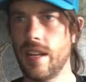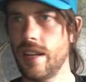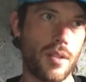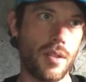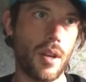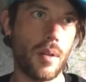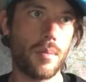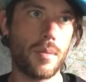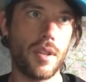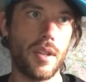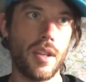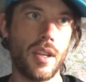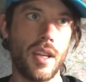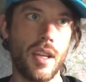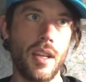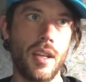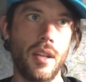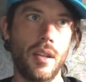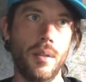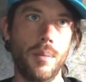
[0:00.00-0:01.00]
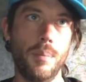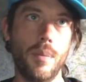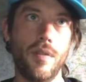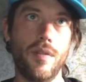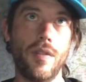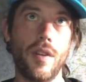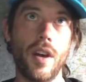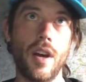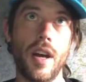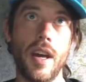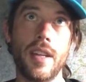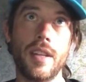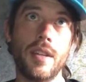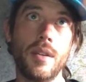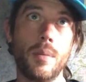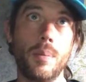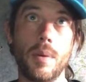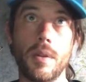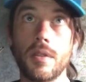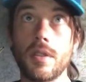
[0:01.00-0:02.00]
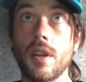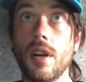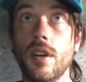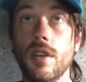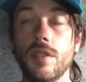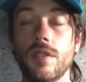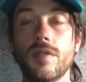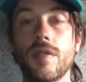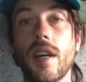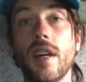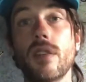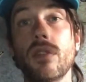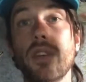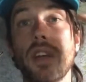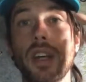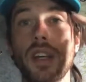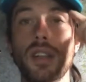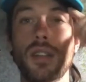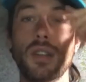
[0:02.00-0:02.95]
Stopped at the Gill before heading up onto Holsfell Ridge,